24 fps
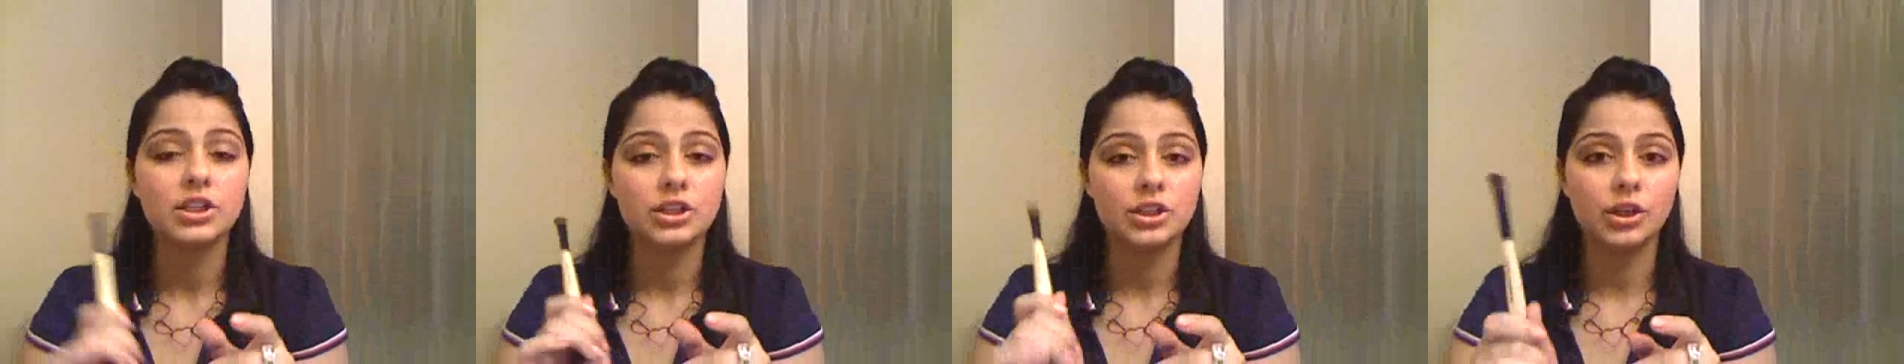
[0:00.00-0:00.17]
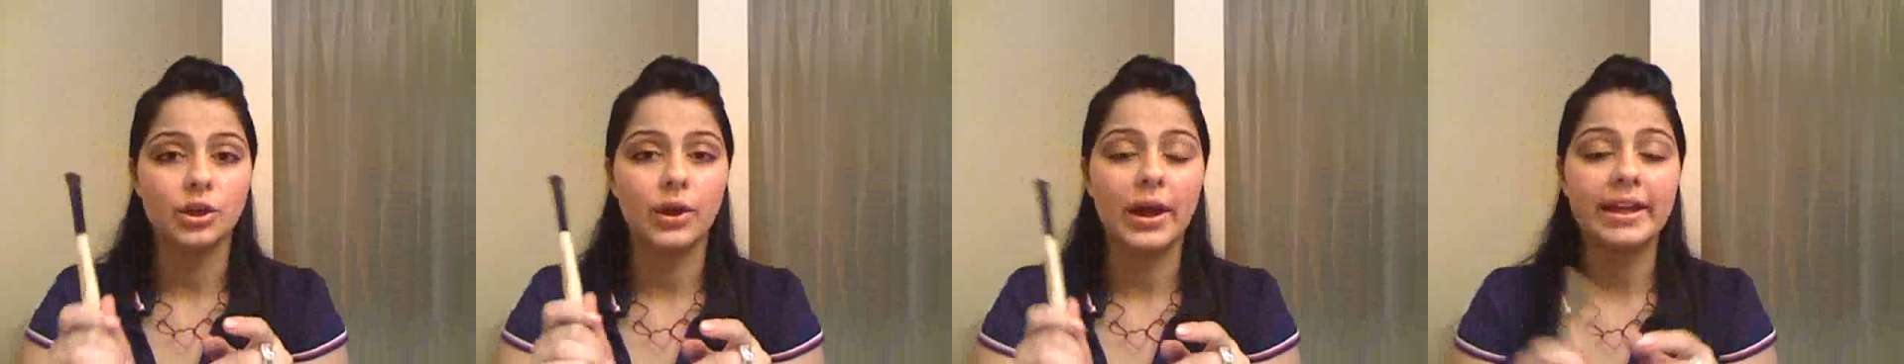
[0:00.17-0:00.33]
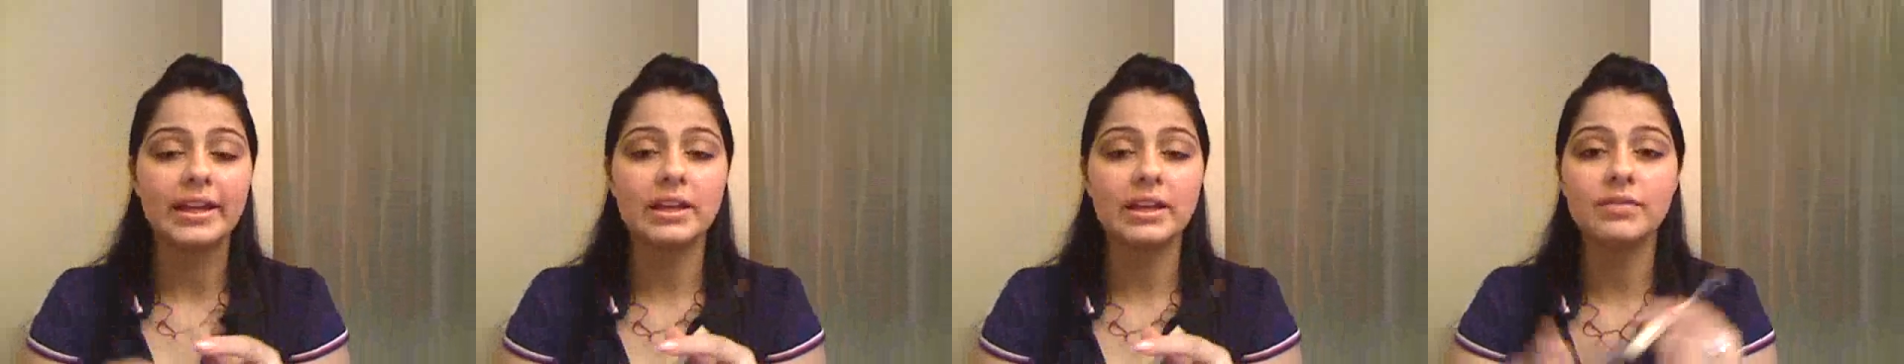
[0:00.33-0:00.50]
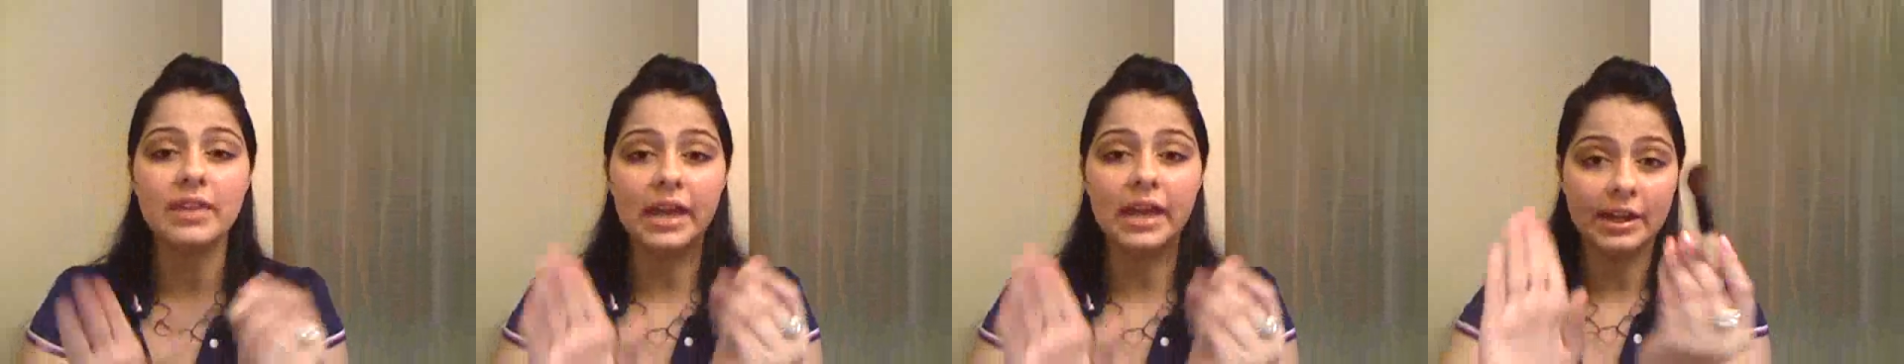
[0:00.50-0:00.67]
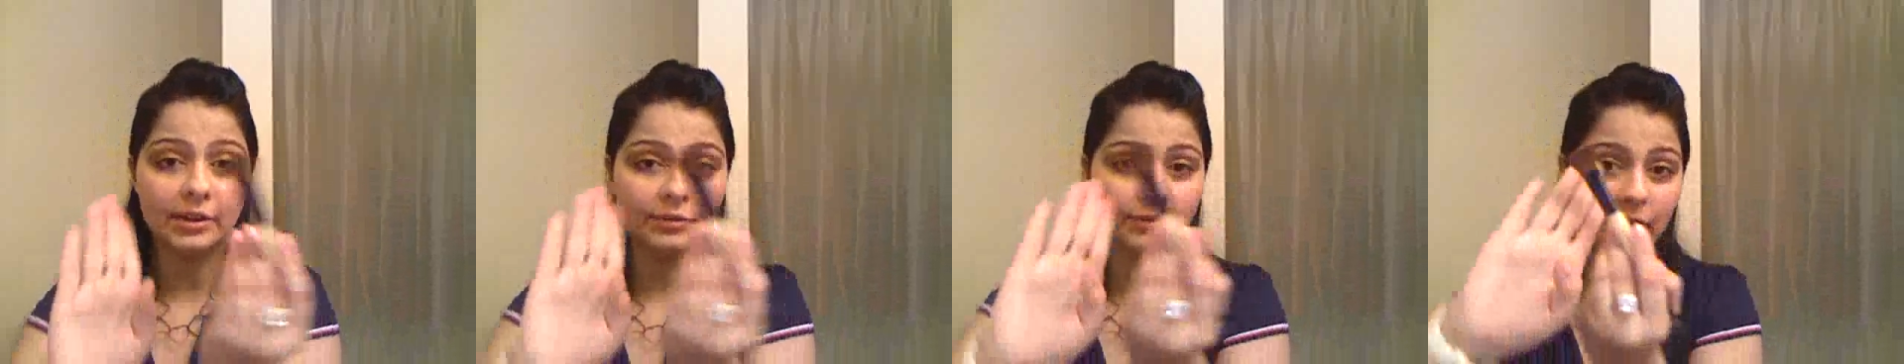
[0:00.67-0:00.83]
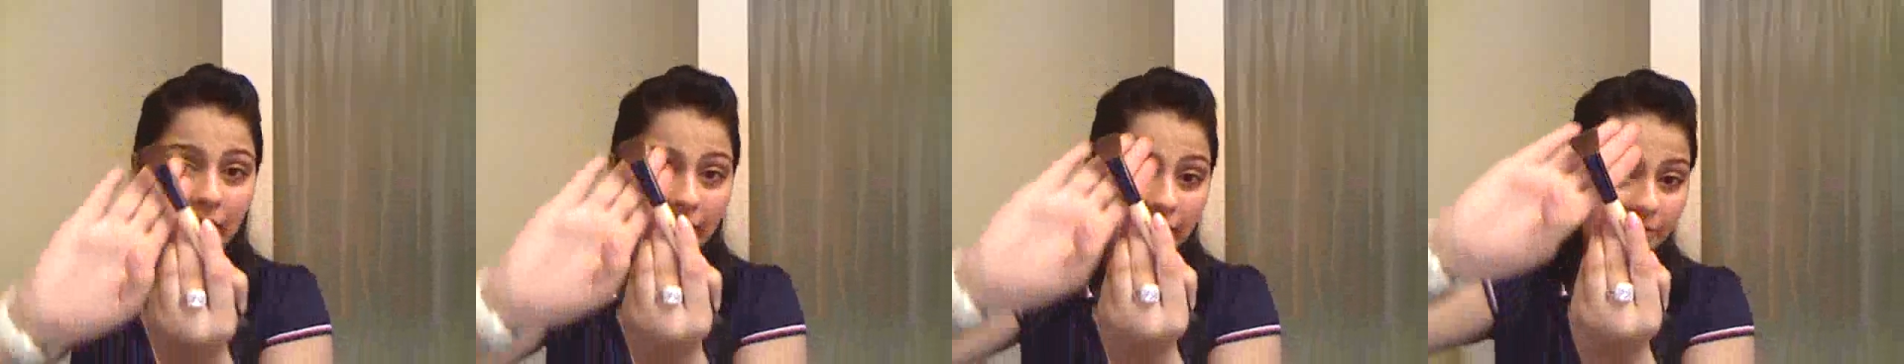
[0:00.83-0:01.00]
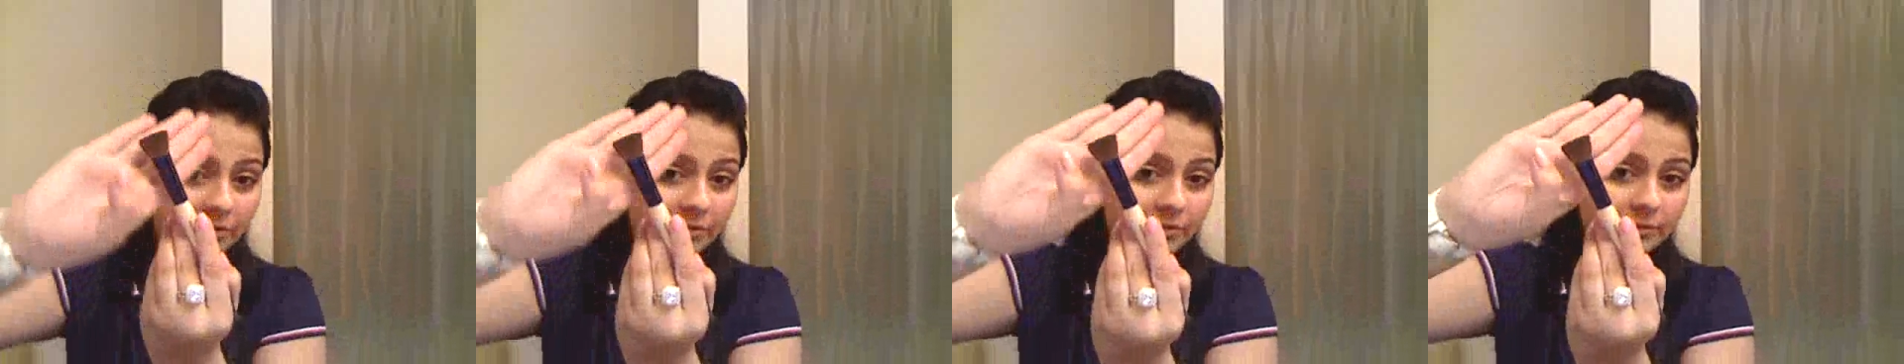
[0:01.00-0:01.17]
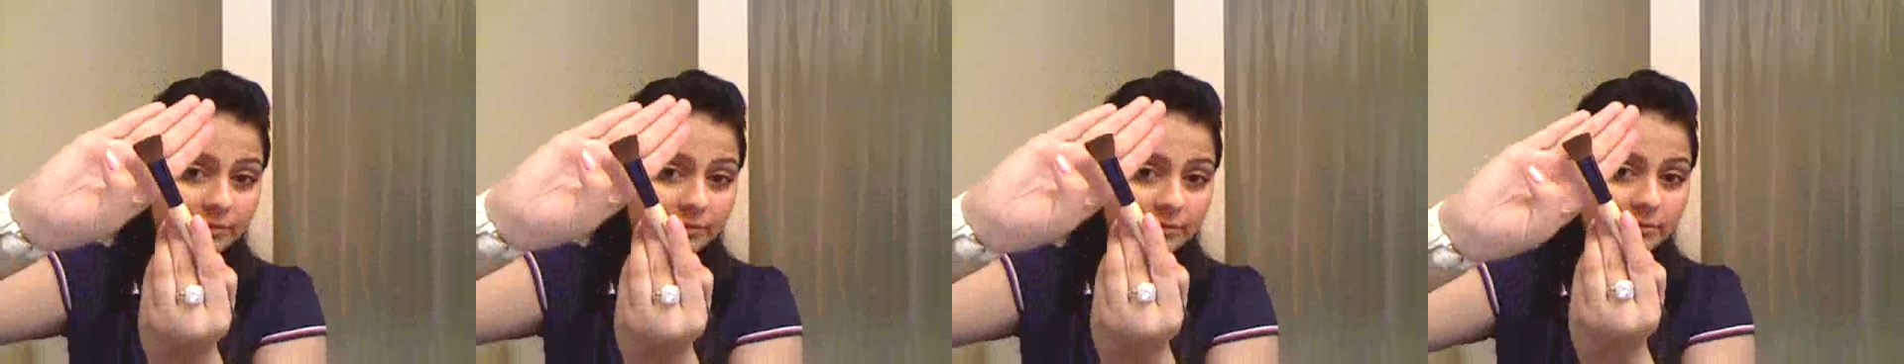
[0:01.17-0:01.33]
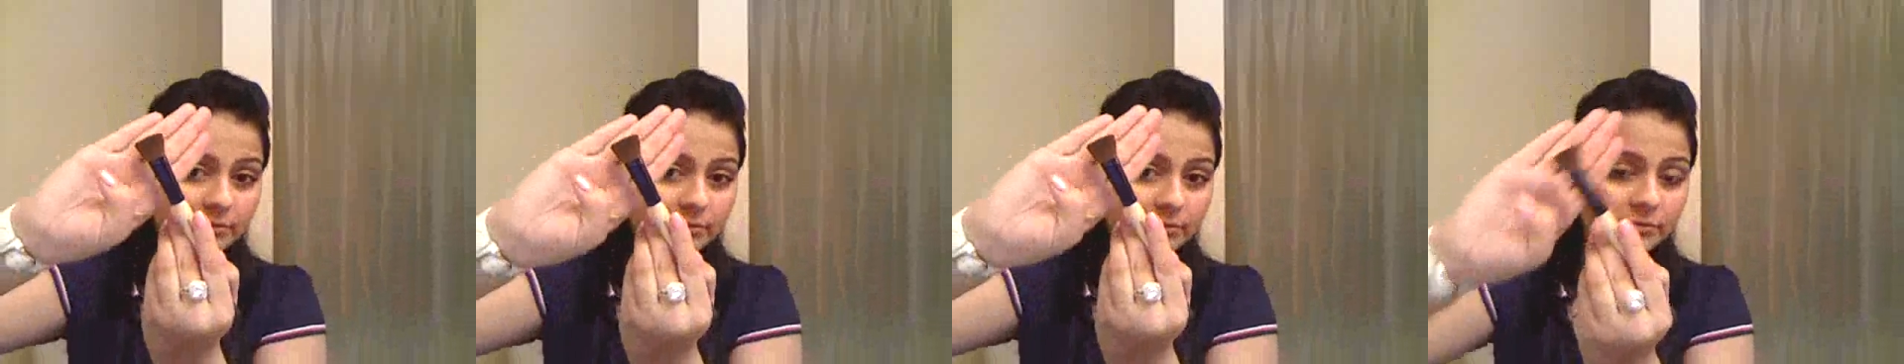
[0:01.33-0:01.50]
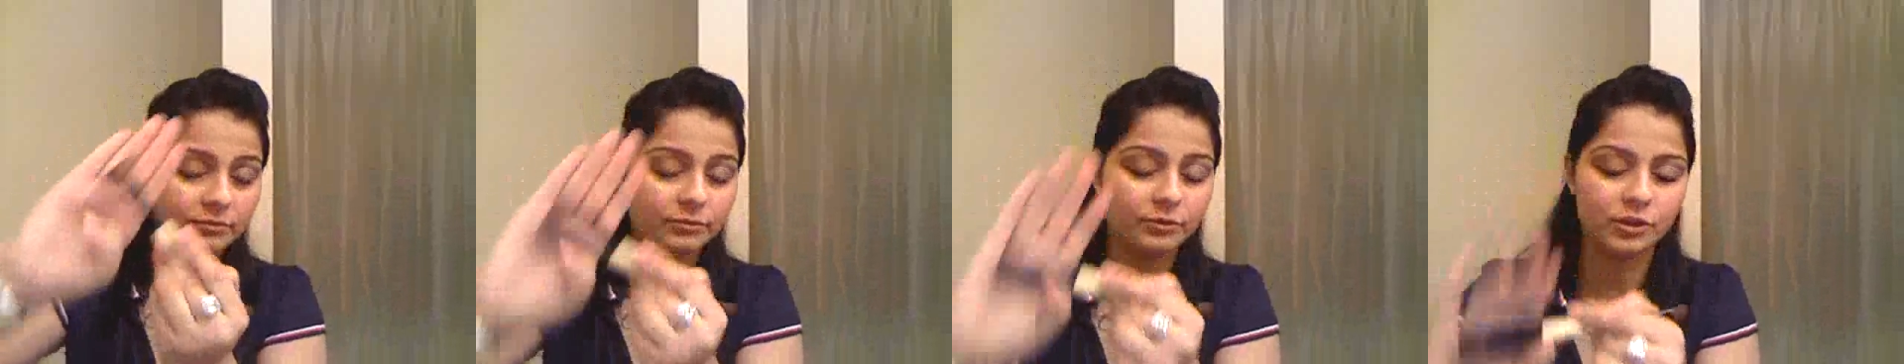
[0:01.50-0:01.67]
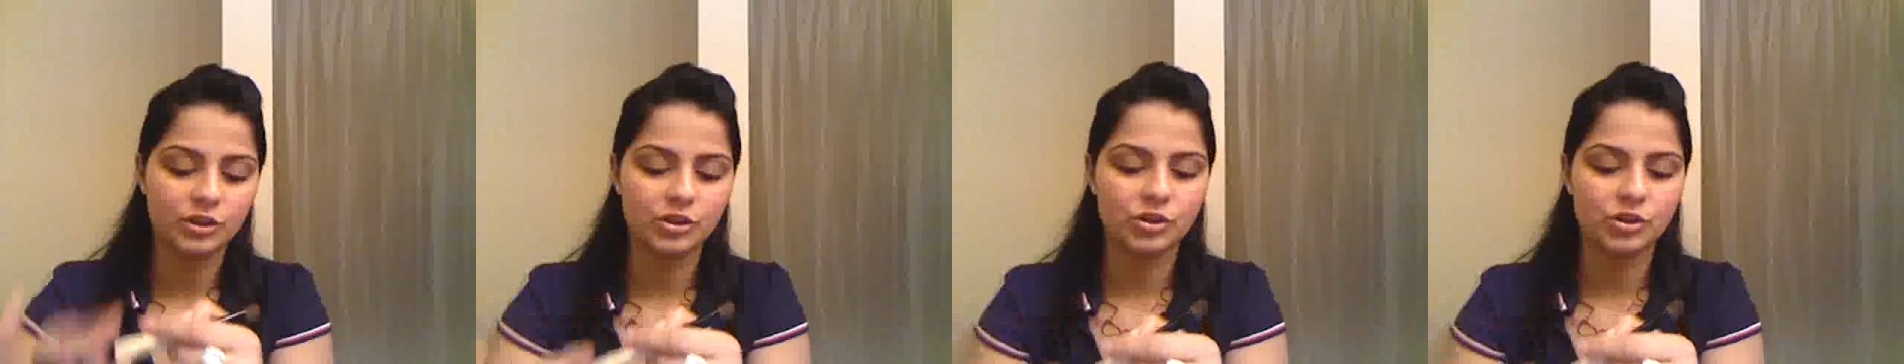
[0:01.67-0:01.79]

So I give that a 5 for